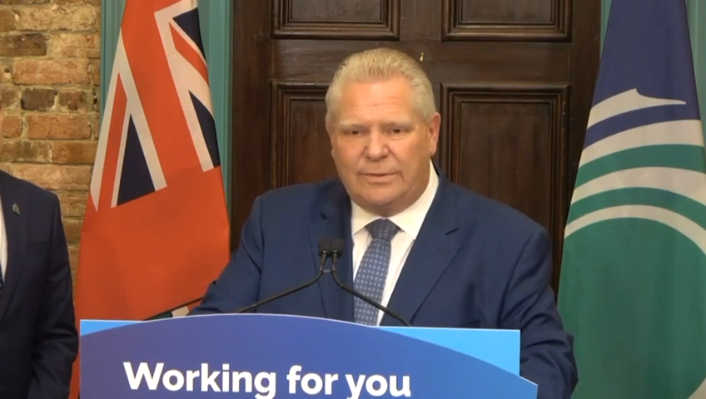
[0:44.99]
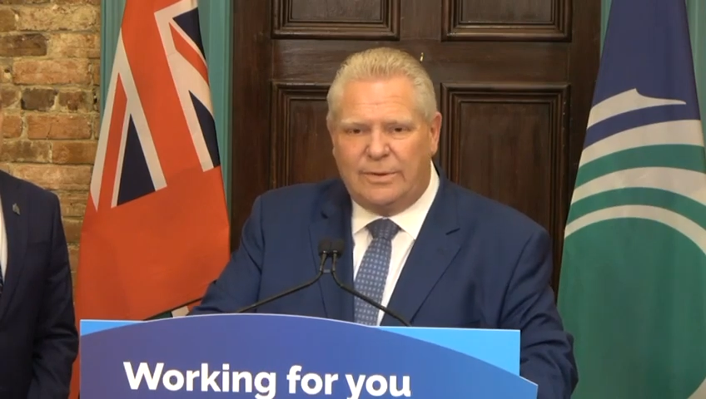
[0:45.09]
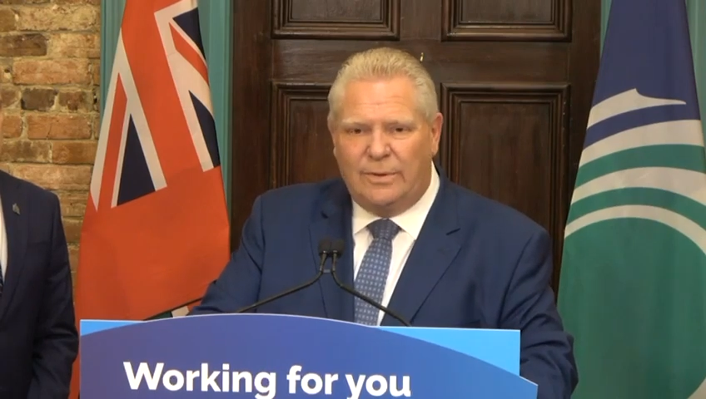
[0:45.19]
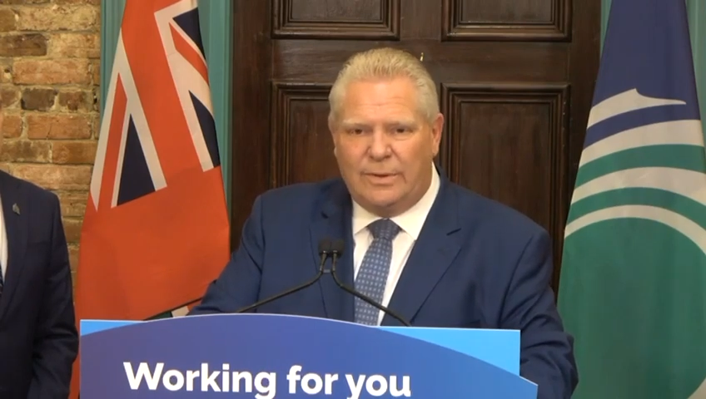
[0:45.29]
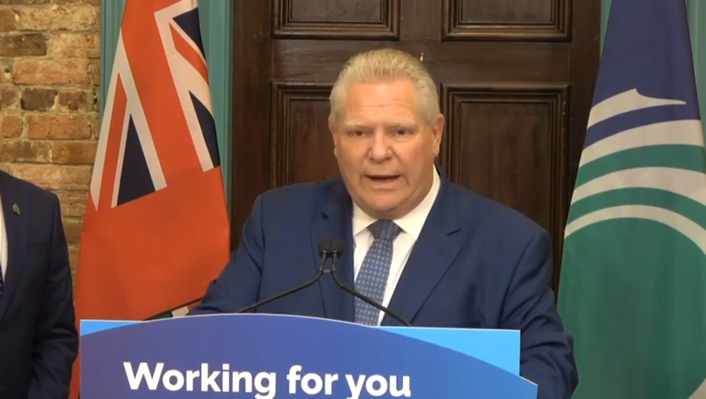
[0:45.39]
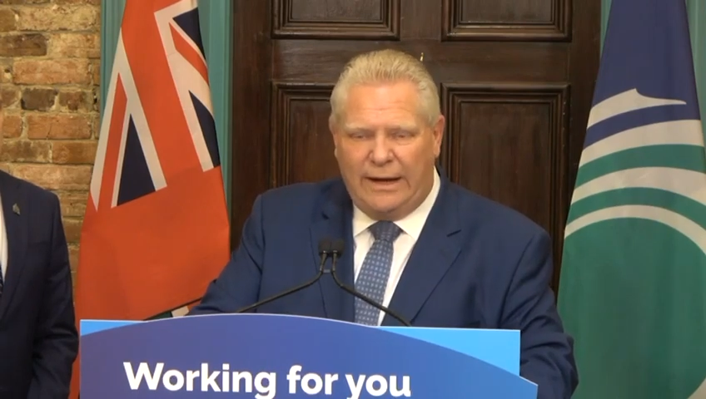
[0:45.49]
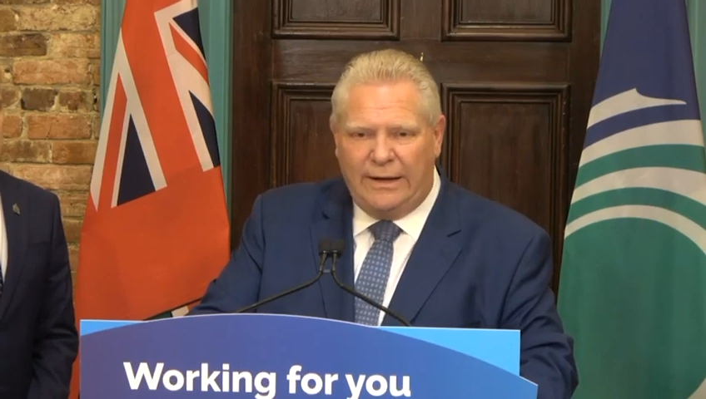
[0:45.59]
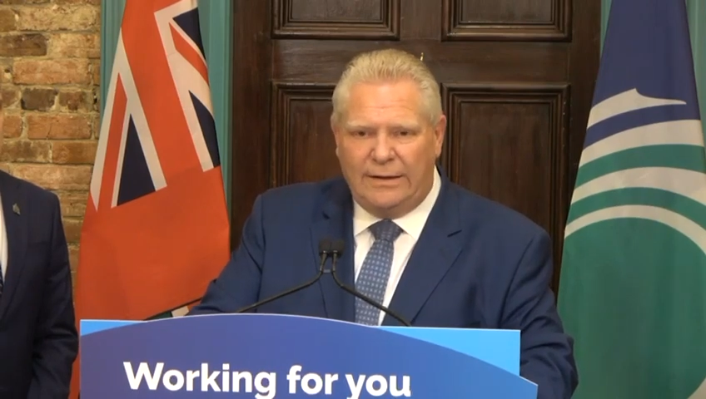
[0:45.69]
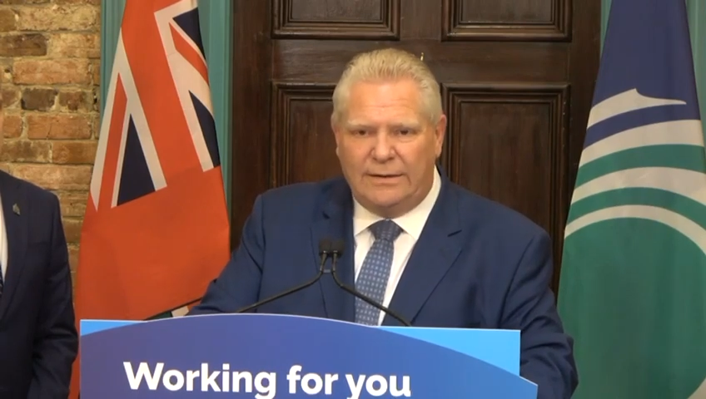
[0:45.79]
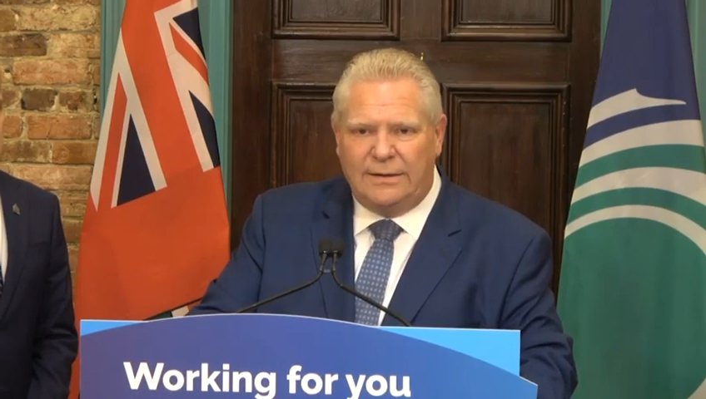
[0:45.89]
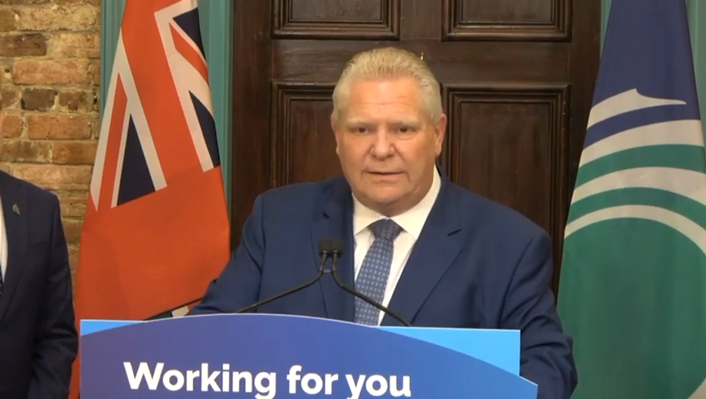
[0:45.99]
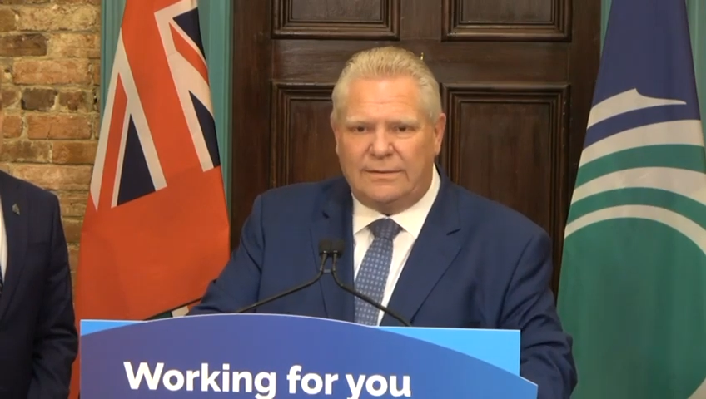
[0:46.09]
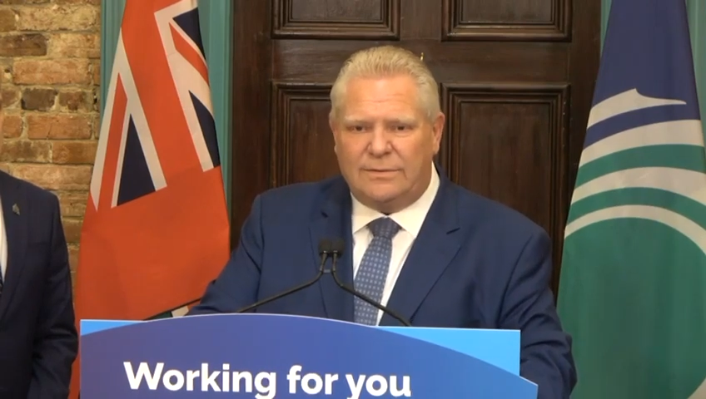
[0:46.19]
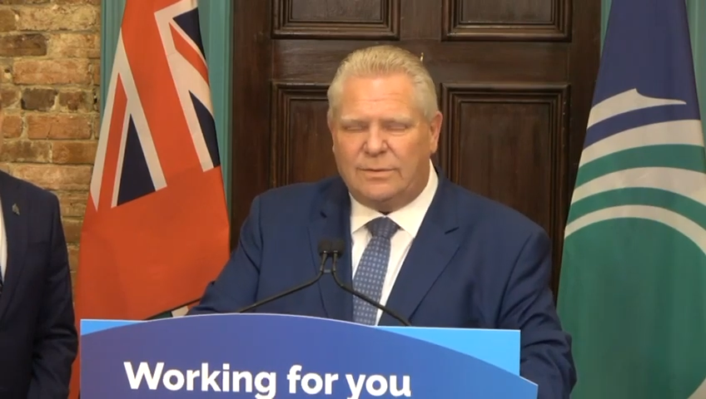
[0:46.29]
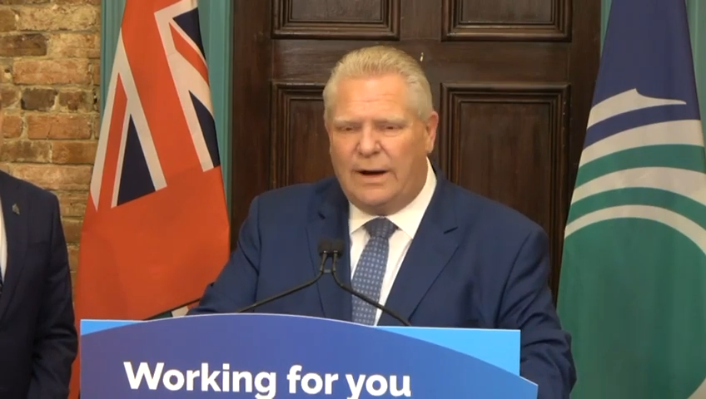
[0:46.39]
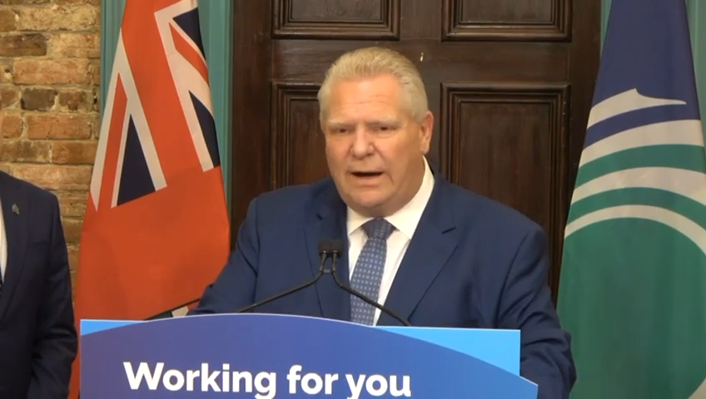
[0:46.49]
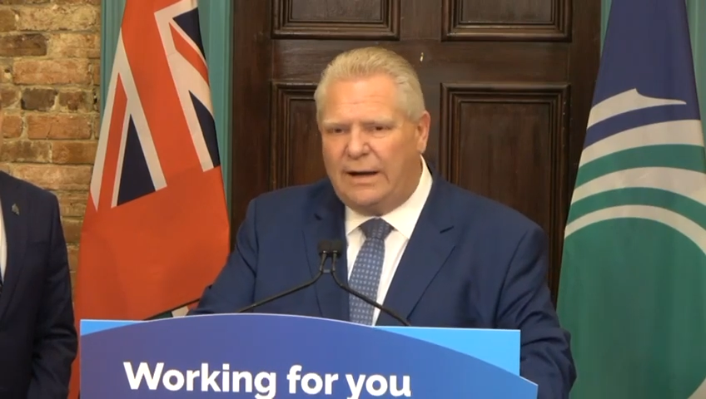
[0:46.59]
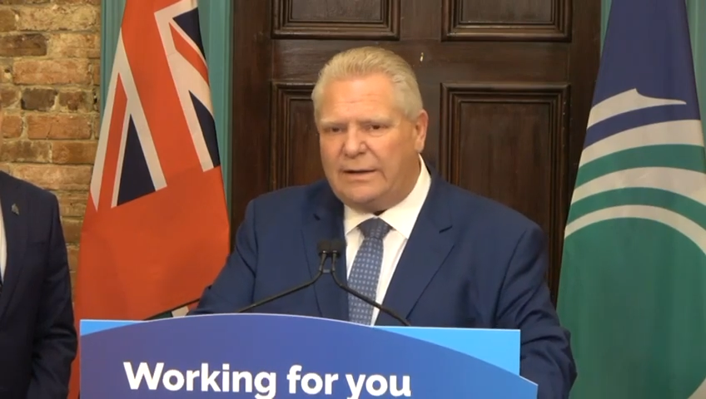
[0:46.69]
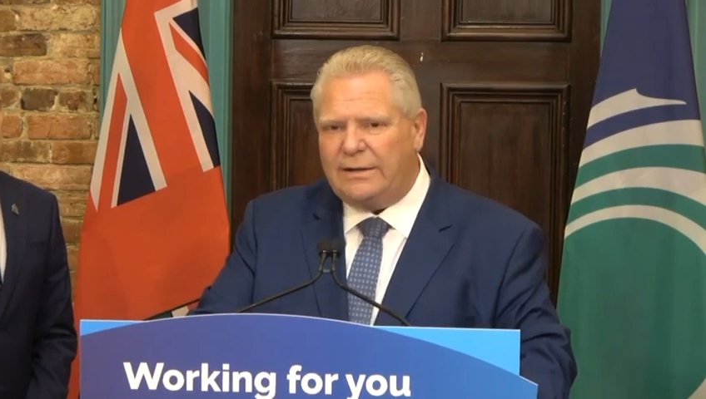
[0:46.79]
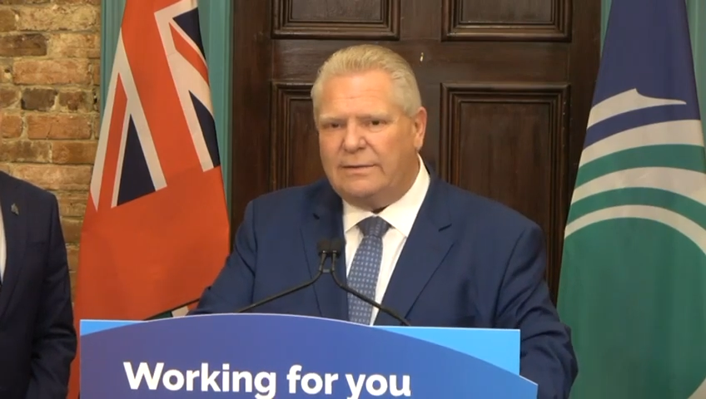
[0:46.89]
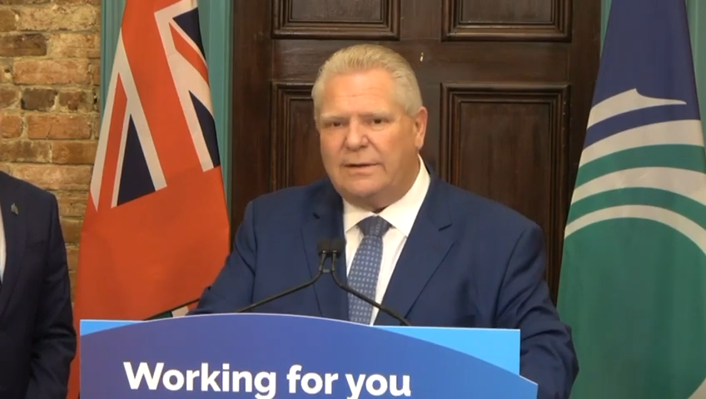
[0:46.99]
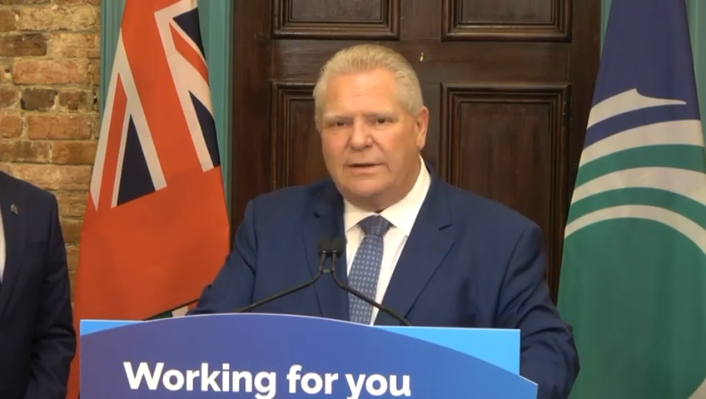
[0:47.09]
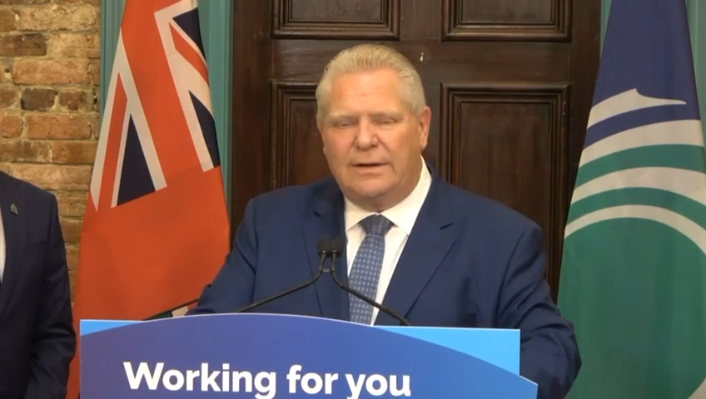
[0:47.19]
cocaine and crack and